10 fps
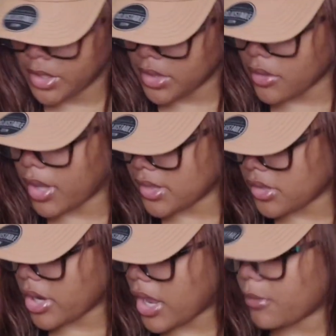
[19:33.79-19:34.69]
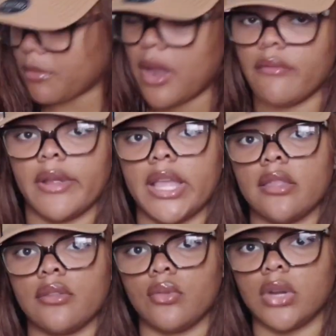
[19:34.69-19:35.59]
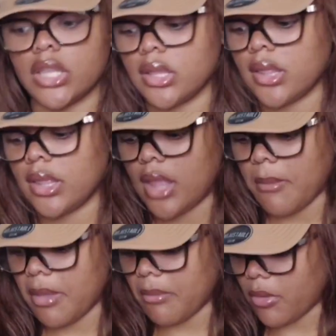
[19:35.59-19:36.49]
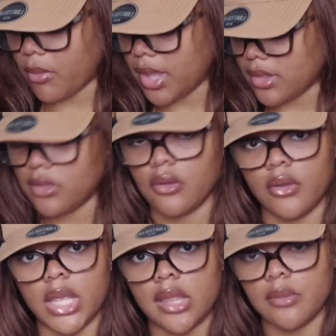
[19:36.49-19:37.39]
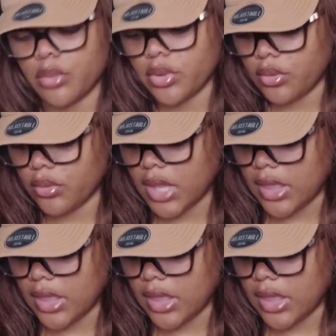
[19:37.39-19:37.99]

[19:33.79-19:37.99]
So I start out with my reds and oranges, and I make my ways to the greens and blues,